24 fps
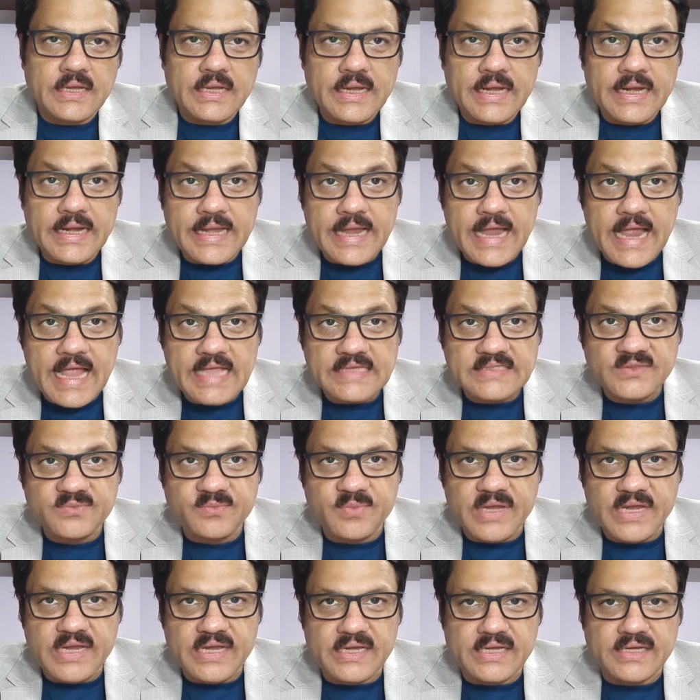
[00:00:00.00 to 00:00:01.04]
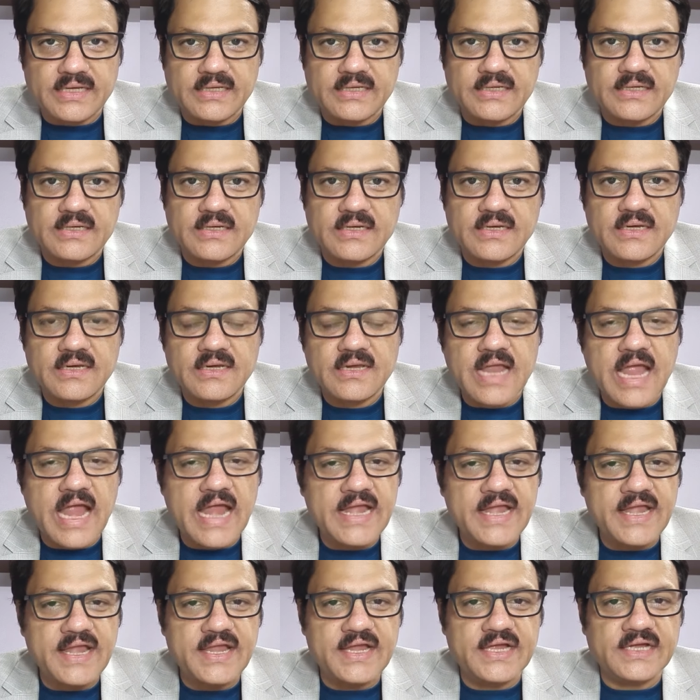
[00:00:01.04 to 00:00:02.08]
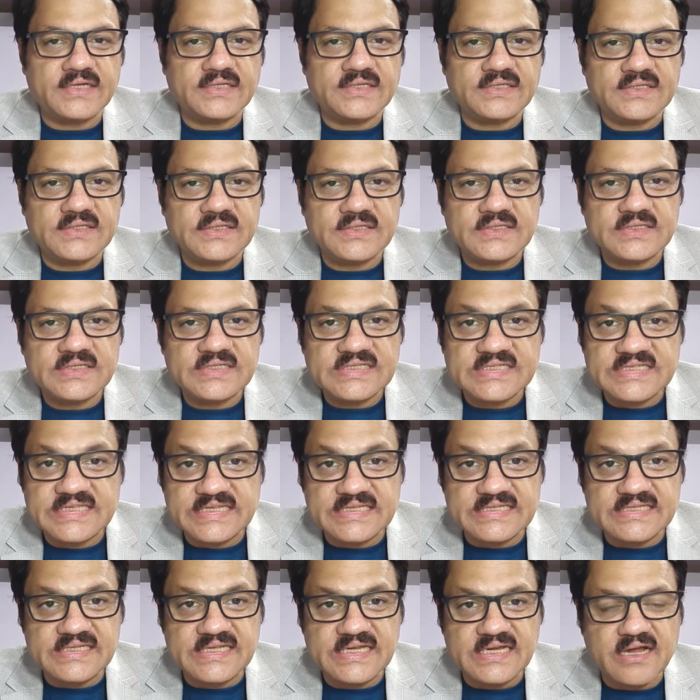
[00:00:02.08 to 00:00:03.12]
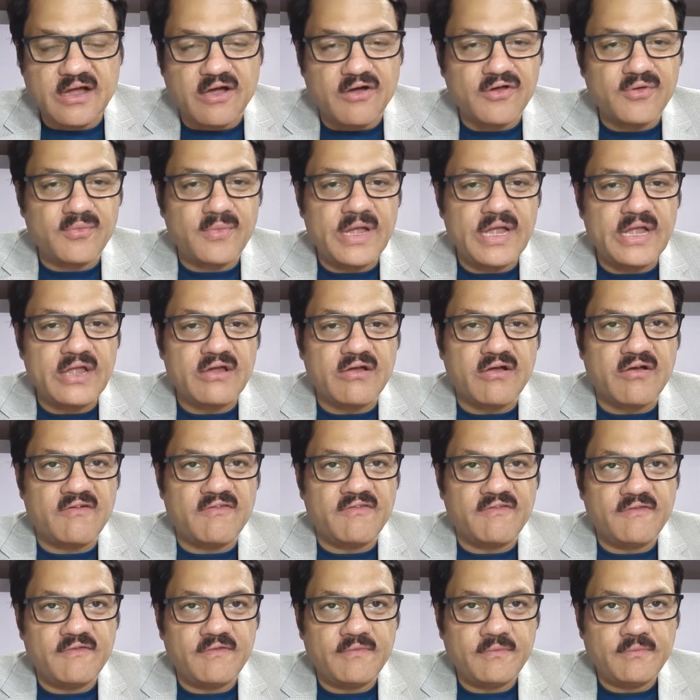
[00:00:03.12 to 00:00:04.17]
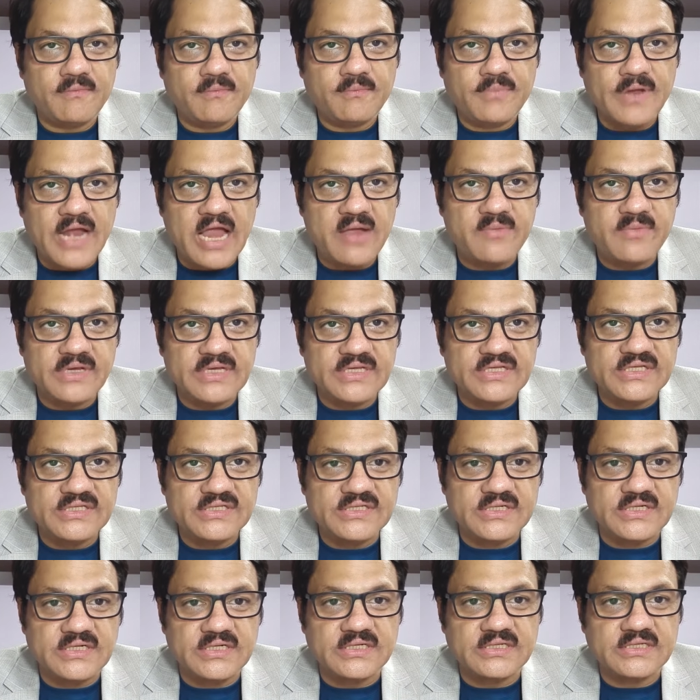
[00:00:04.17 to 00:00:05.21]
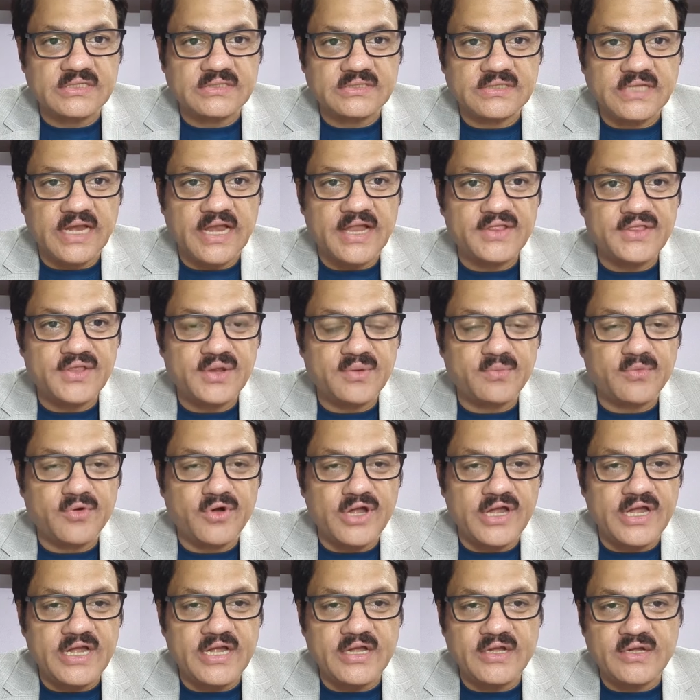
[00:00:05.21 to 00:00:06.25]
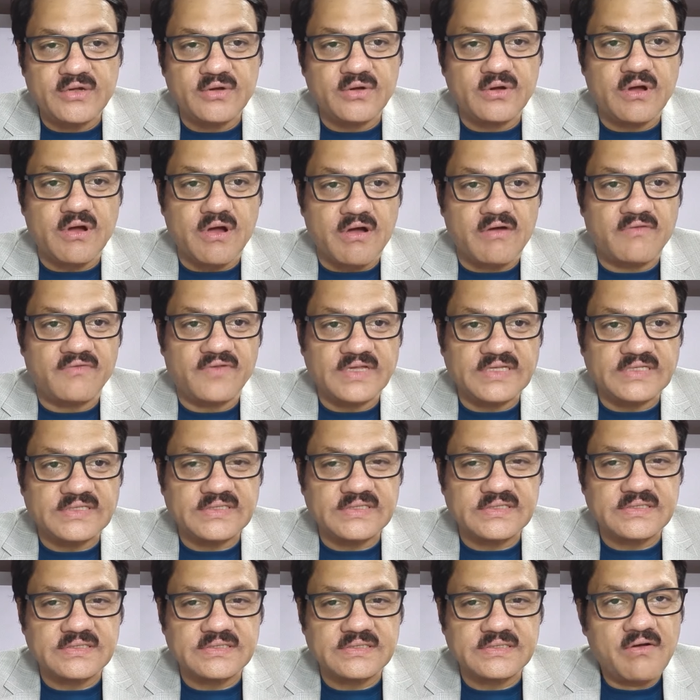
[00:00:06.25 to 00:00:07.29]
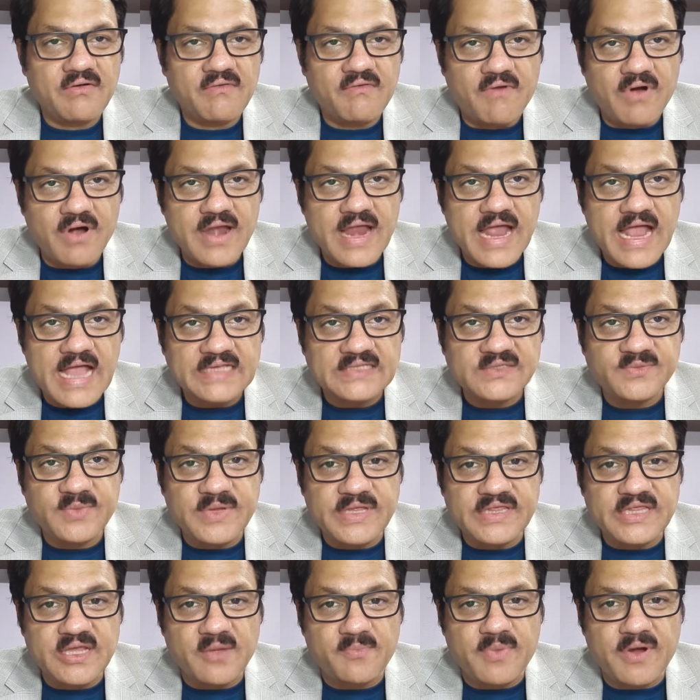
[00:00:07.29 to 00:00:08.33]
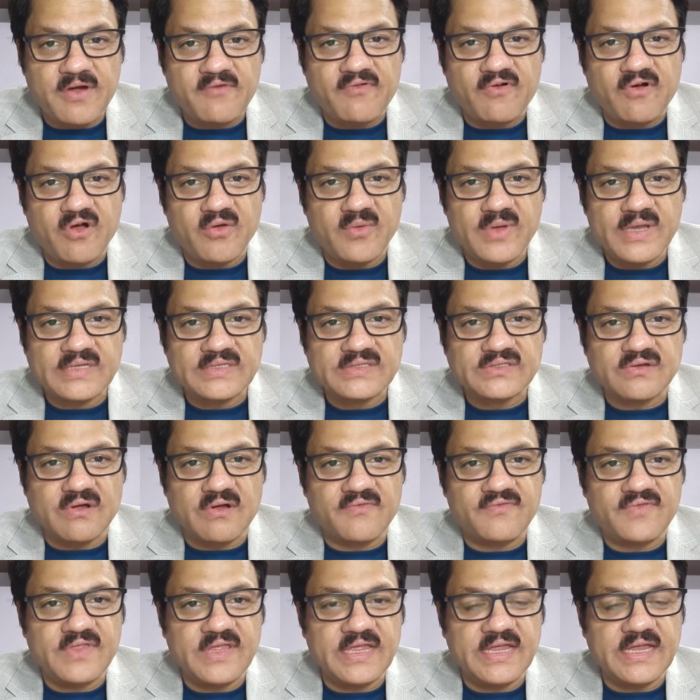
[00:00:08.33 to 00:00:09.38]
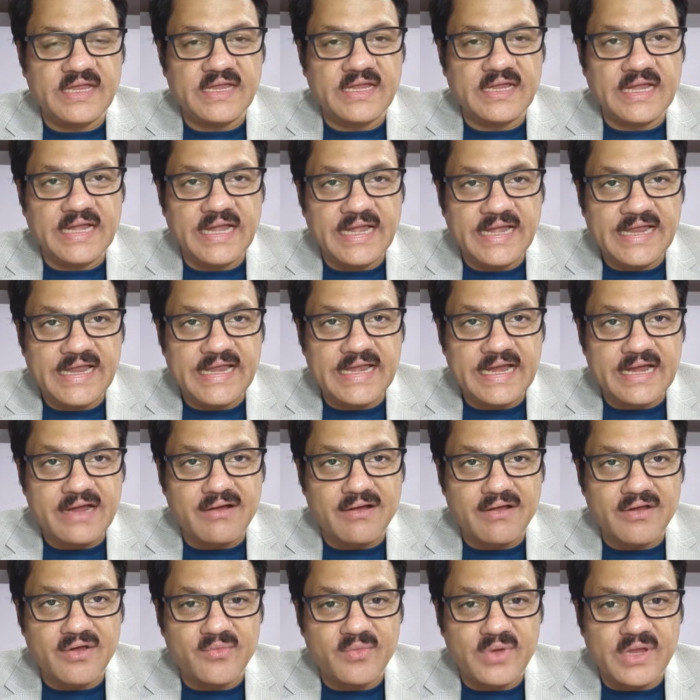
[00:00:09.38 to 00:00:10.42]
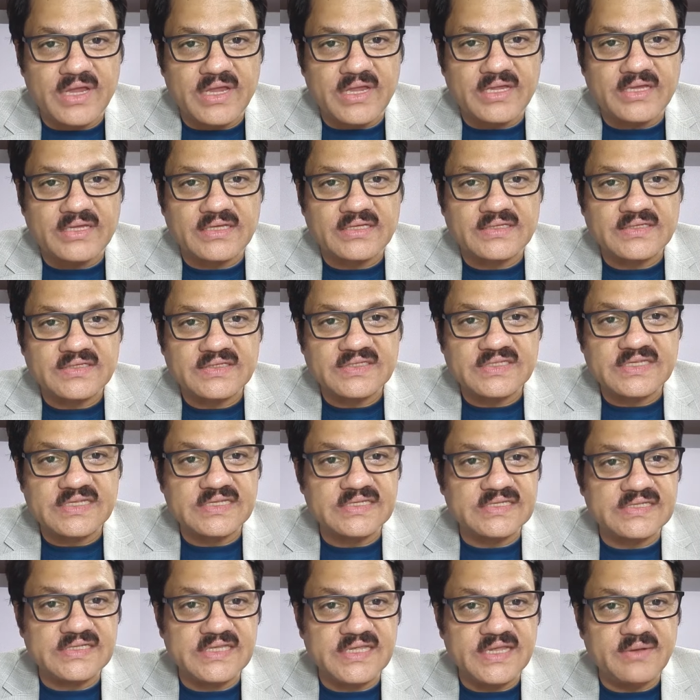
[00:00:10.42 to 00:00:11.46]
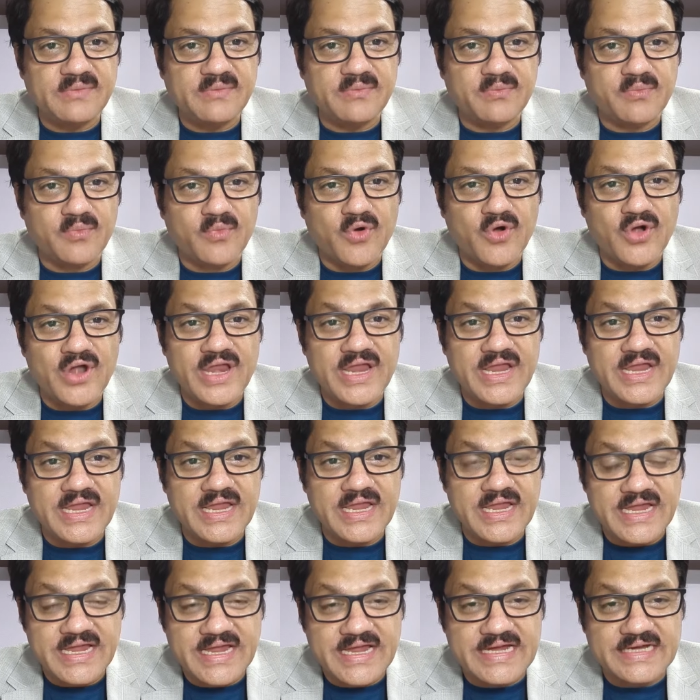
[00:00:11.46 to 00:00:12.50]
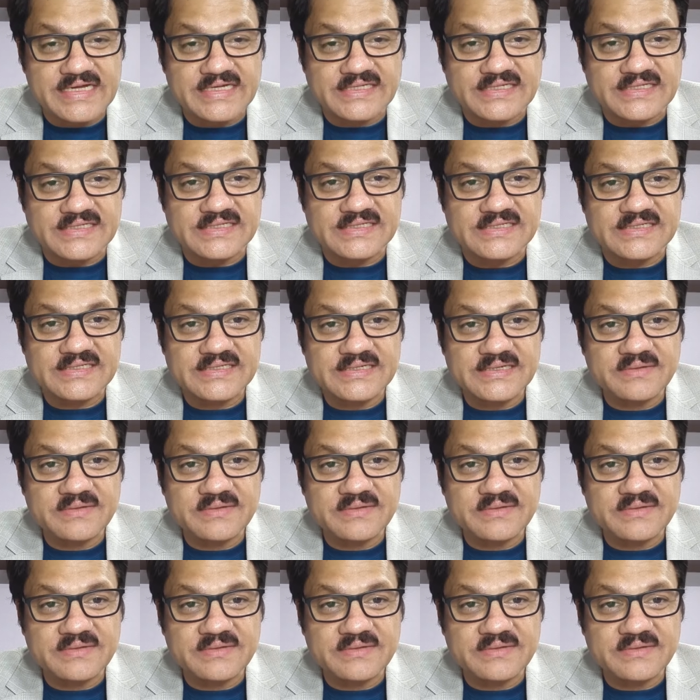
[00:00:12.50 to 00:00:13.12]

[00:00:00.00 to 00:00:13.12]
It has been 9 years since the government of Prime Minister Narendra Modi took office. What has been the performance of the Indian economy since the Modi years